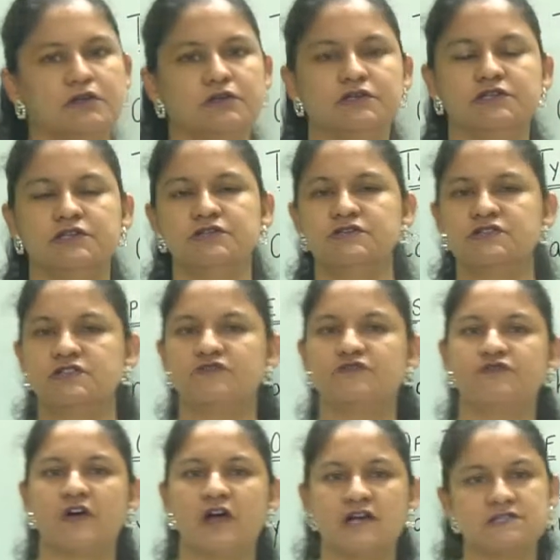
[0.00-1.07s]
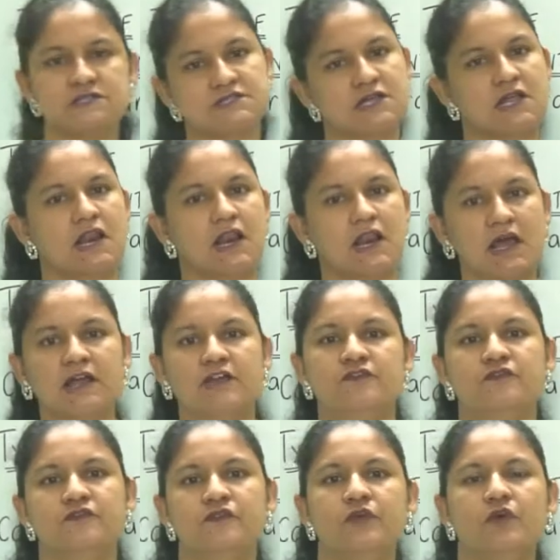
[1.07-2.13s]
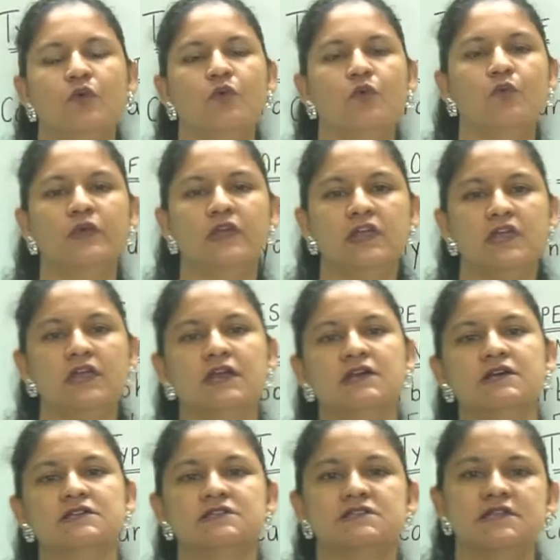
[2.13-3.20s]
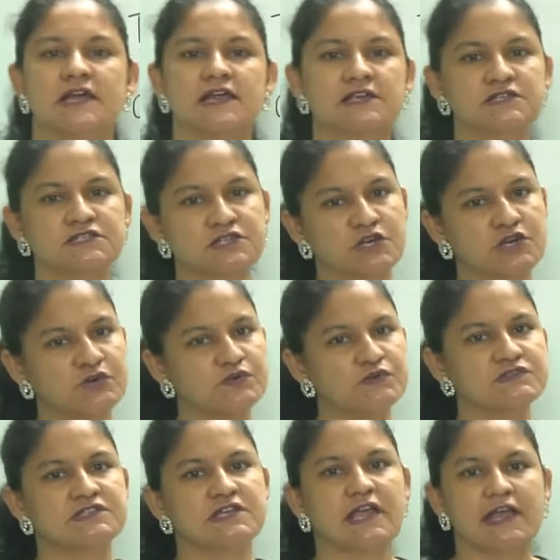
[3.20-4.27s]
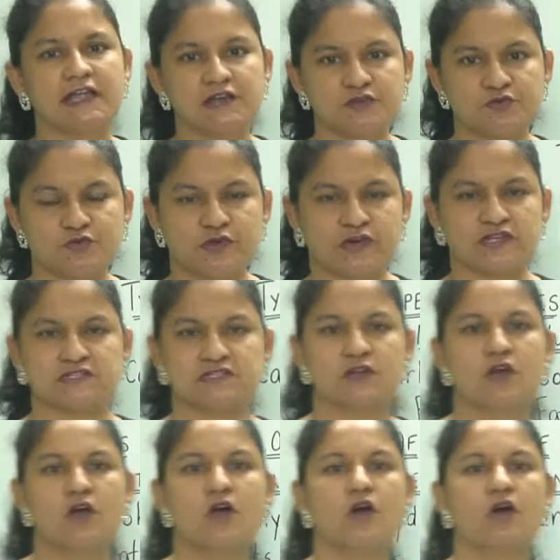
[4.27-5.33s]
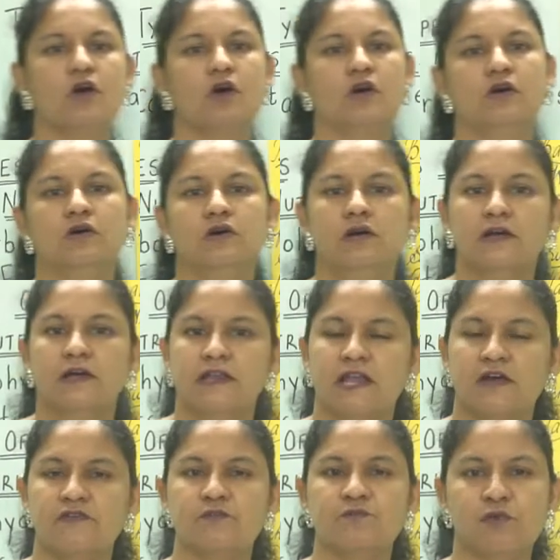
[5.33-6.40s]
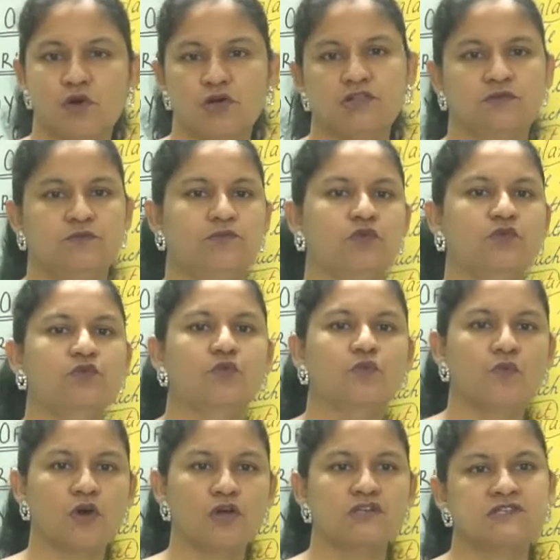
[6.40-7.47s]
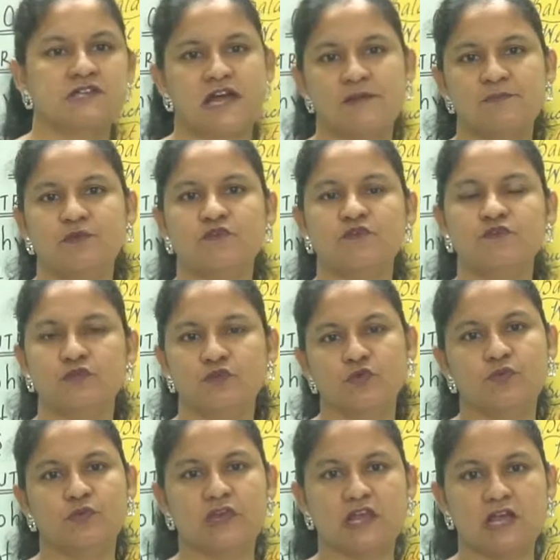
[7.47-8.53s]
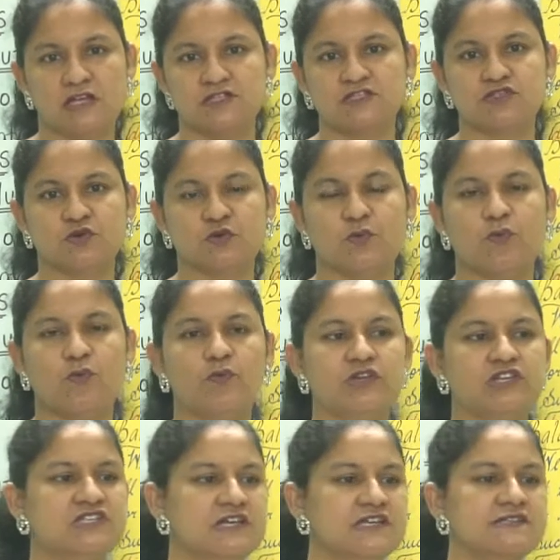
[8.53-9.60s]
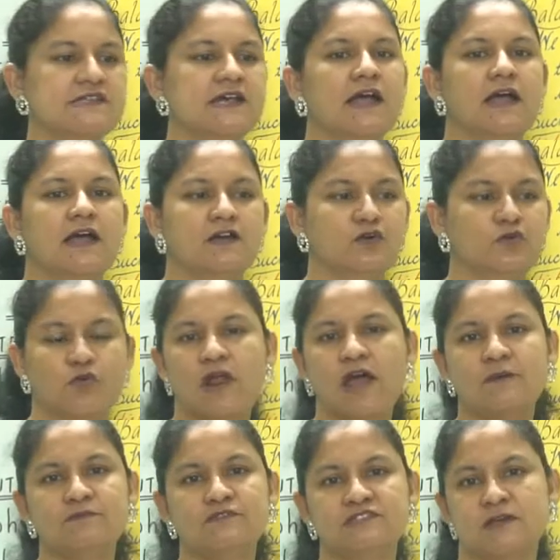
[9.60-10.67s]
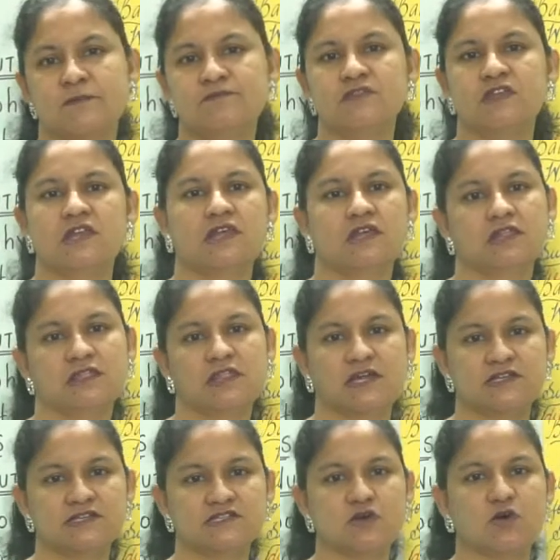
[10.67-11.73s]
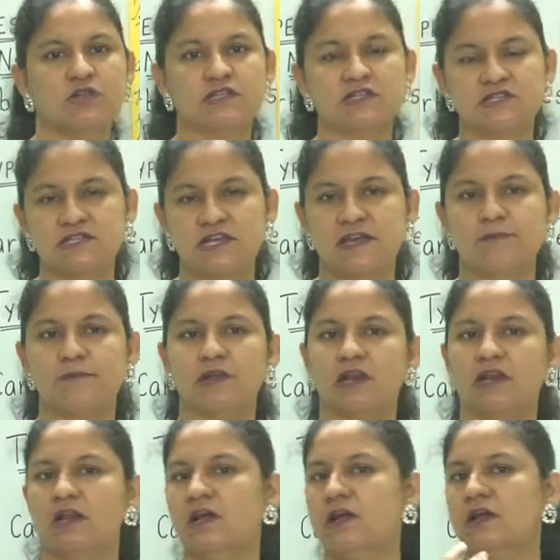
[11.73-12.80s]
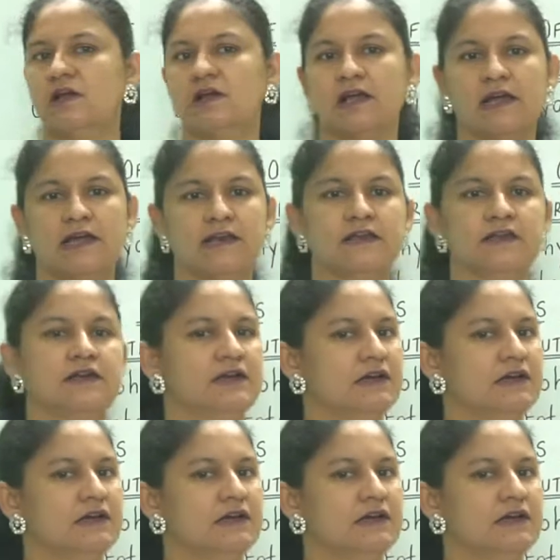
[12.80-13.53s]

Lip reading: due to the fast life, we tend to lose interest or never bother about what type of food we consume. We just grab something that is on the table and